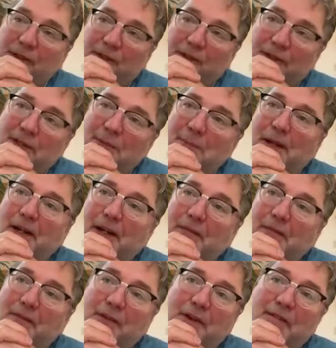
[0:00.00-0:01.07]
Chris Becker
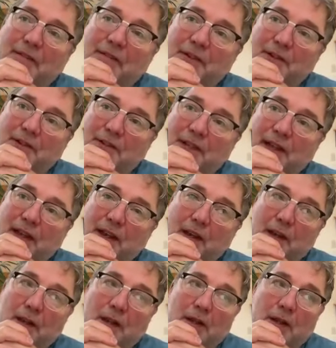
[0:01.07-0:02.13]
forever, is that